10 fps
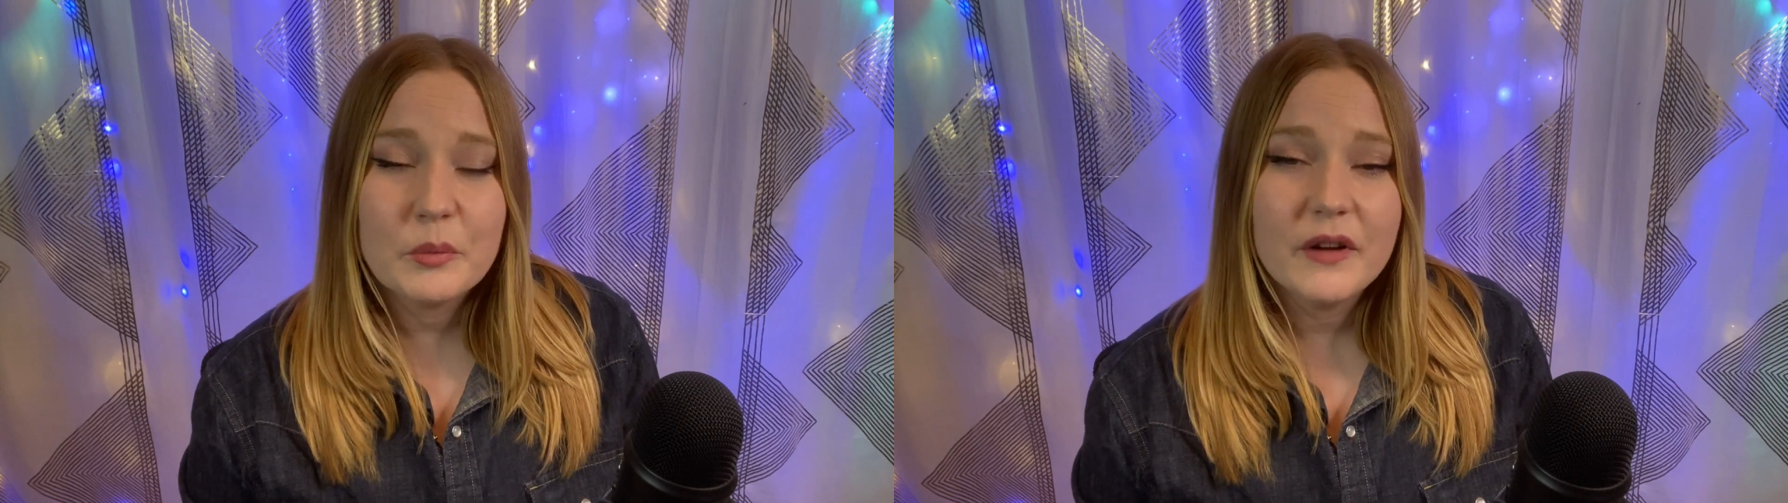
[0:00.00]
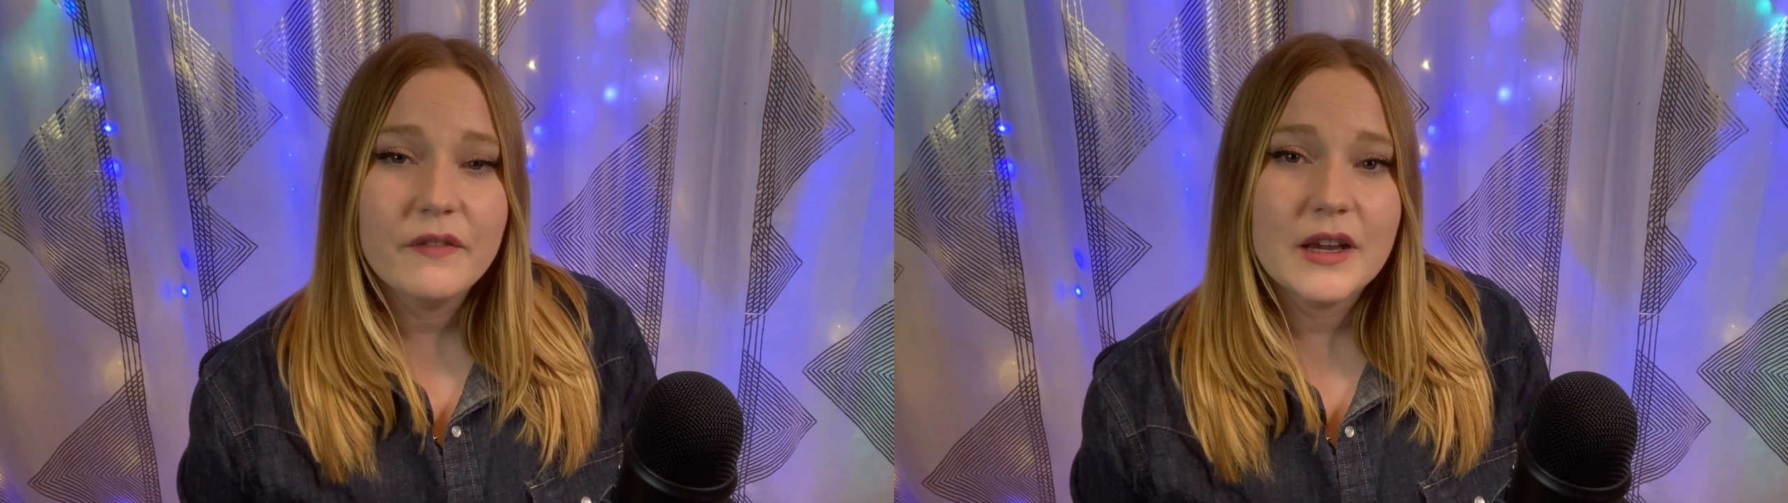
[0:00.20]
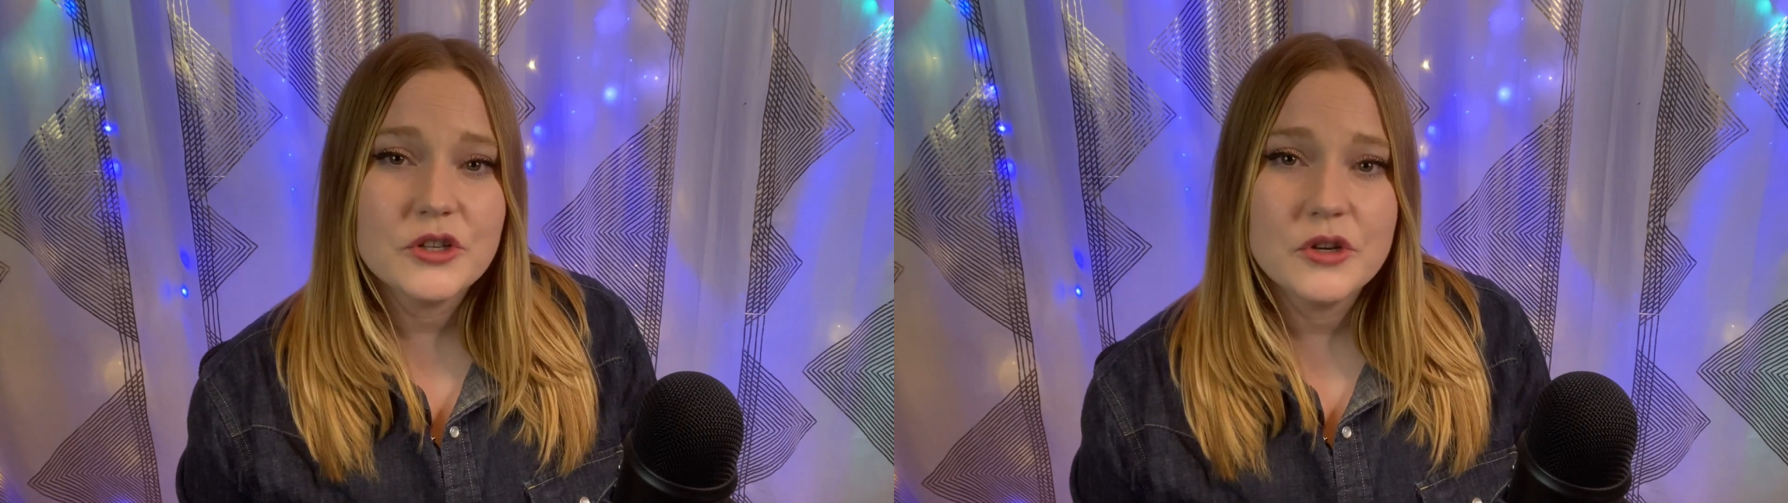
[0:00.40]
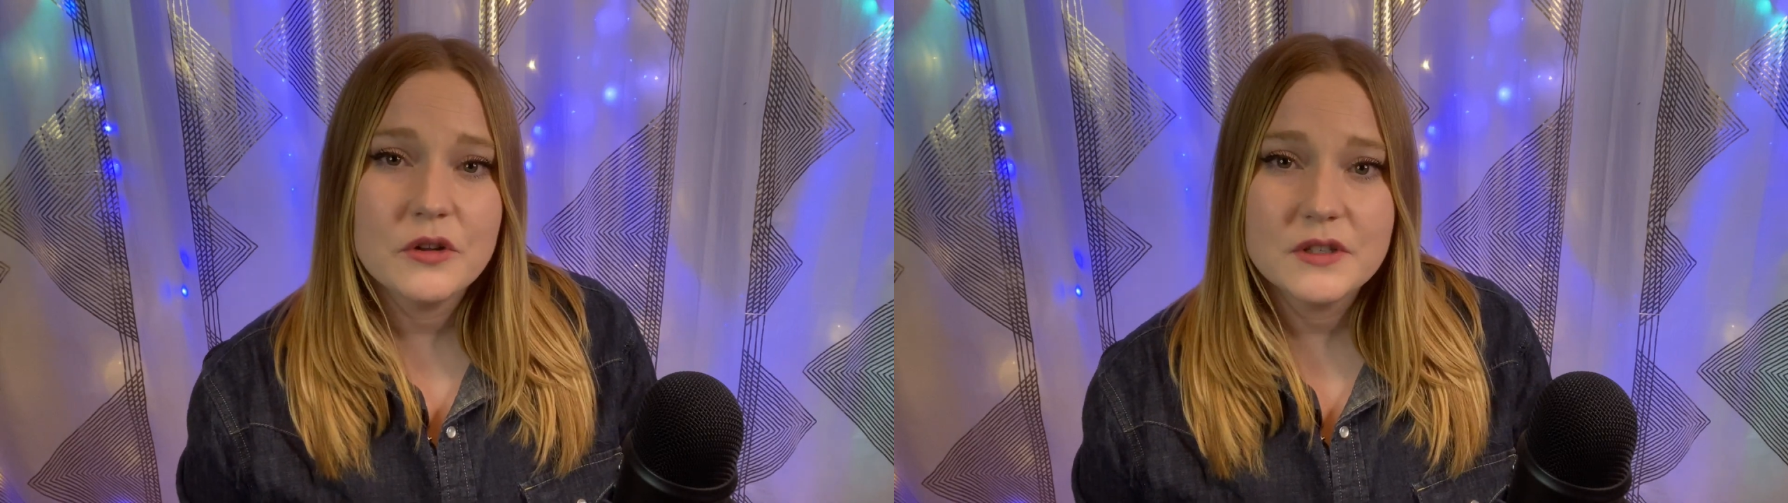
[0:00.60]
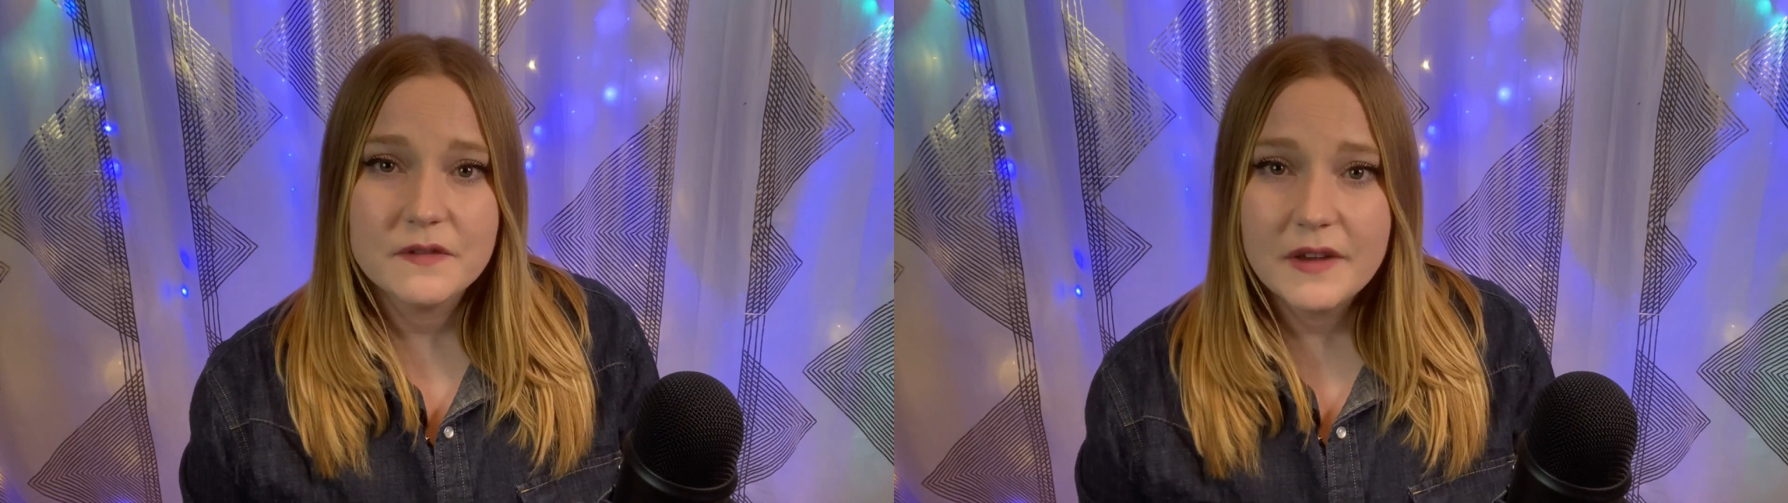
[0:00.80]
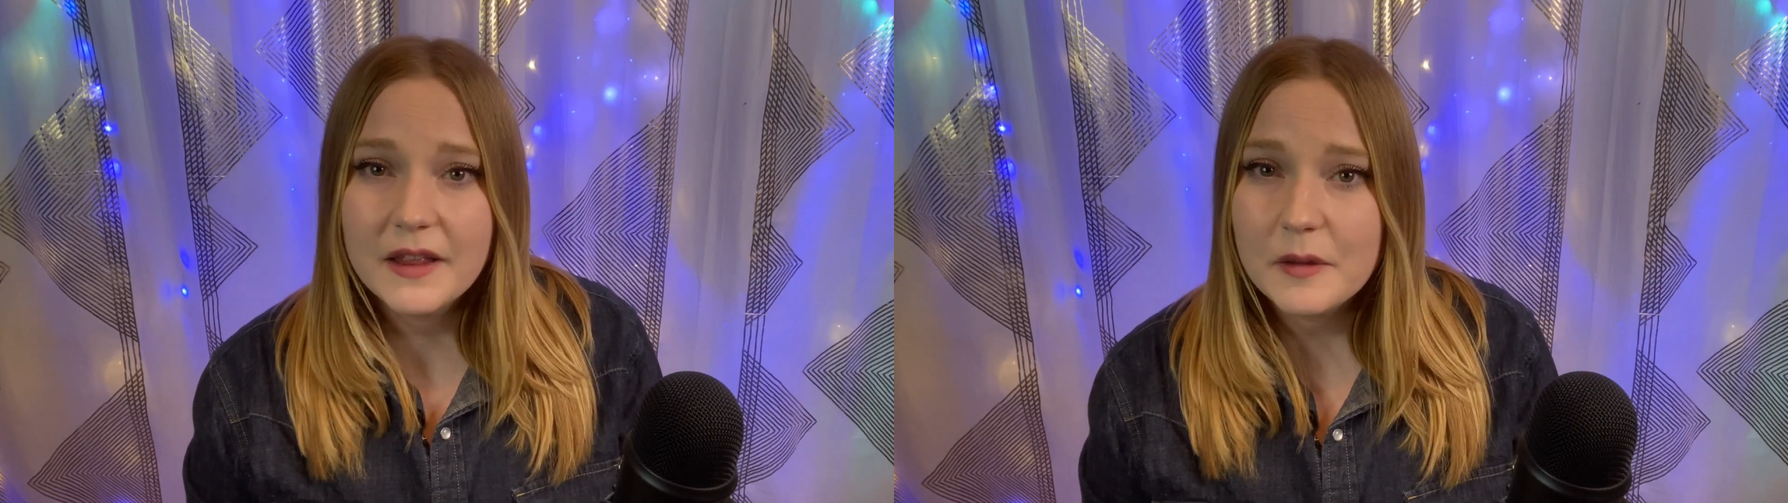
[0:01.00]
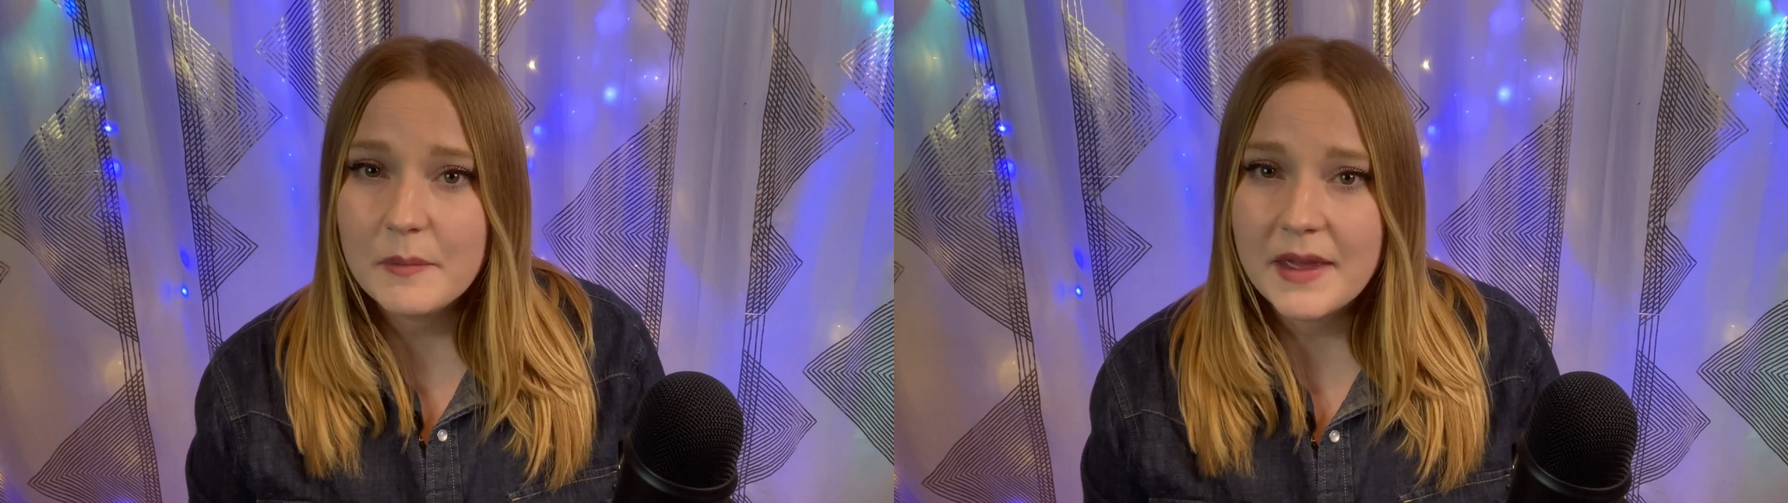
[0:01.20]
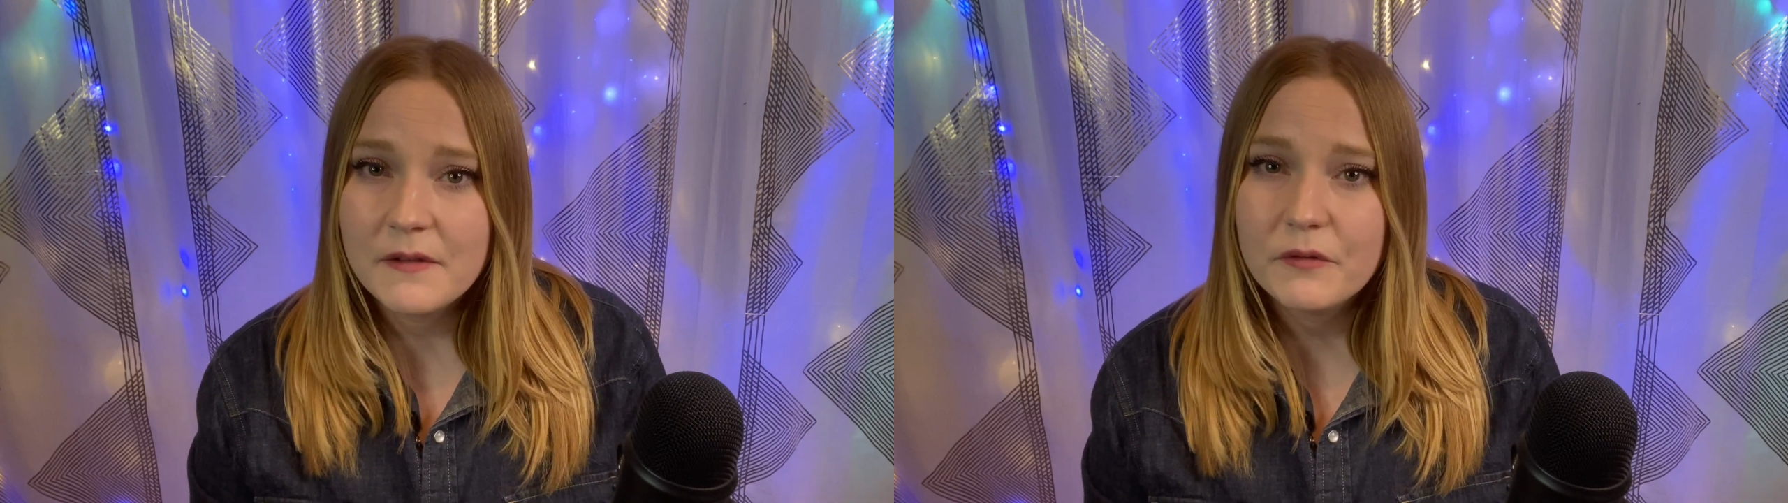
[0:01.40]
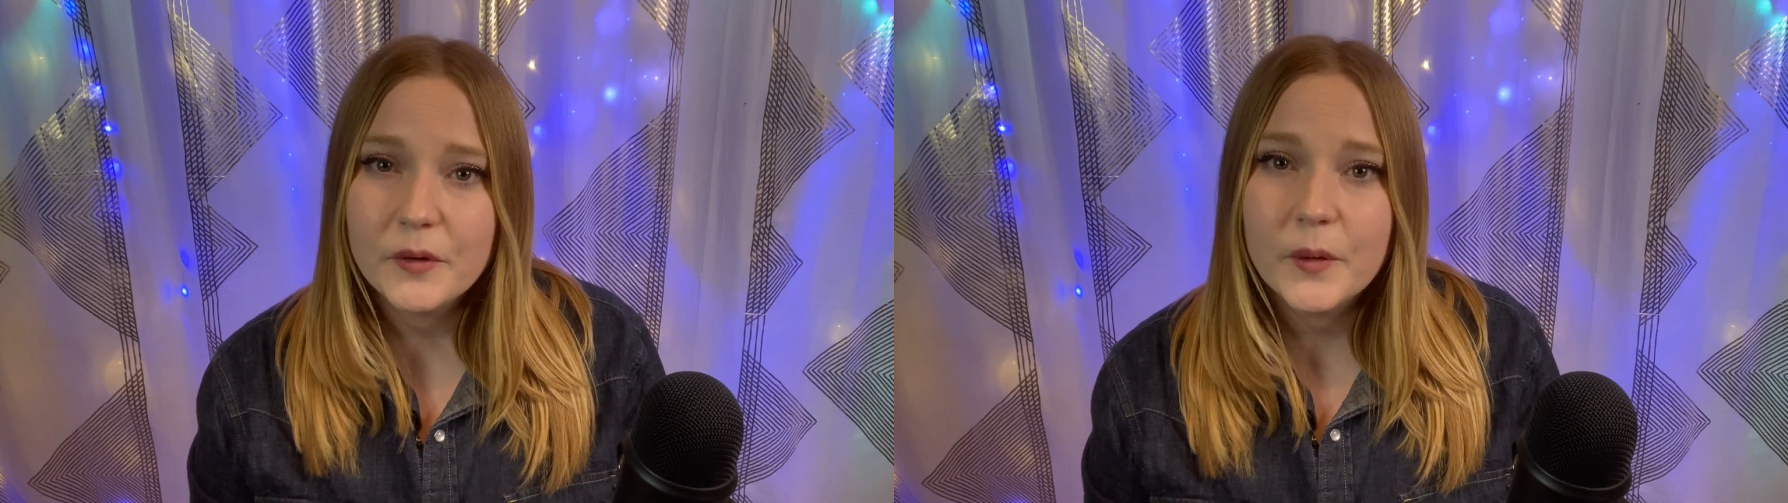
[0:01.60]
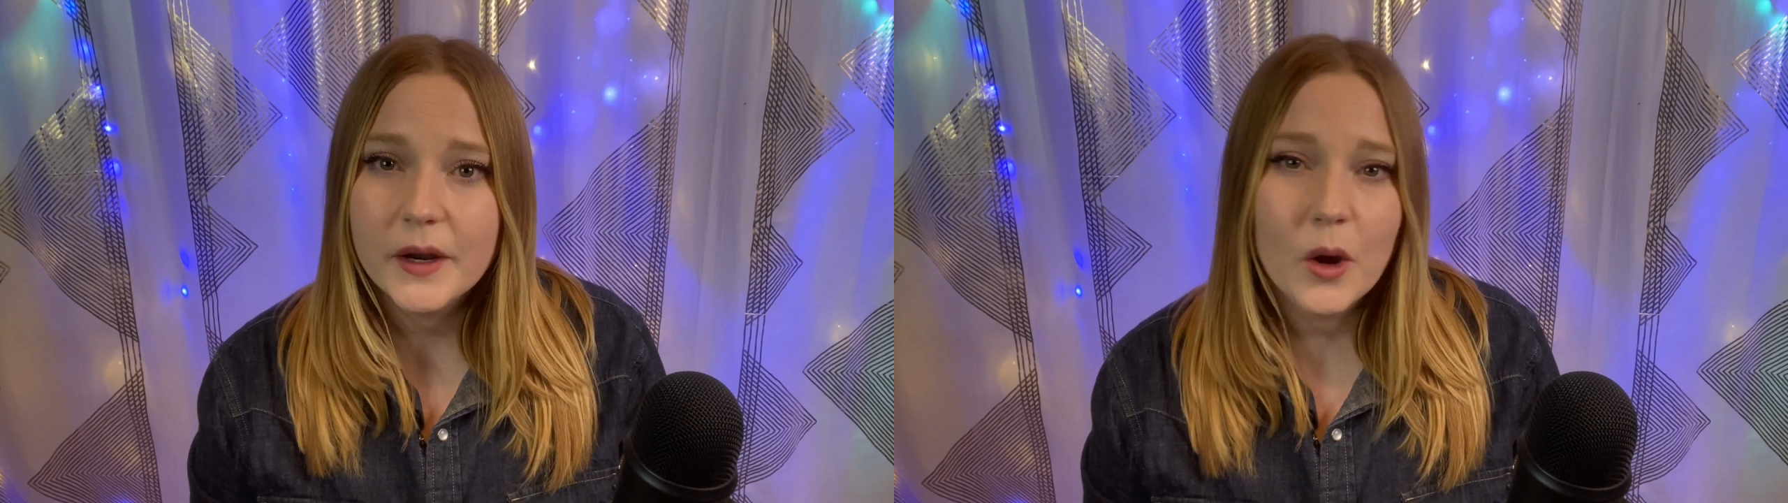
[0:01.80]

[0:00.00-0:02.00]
professional development for